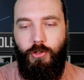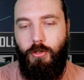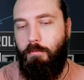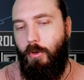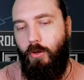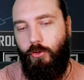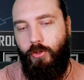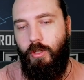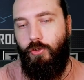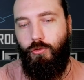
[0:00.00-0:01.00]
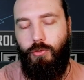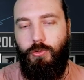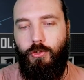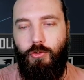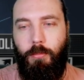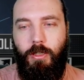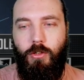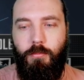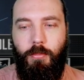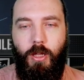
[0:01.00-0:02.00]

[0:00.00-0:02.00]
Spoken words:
You can push this cruising speed up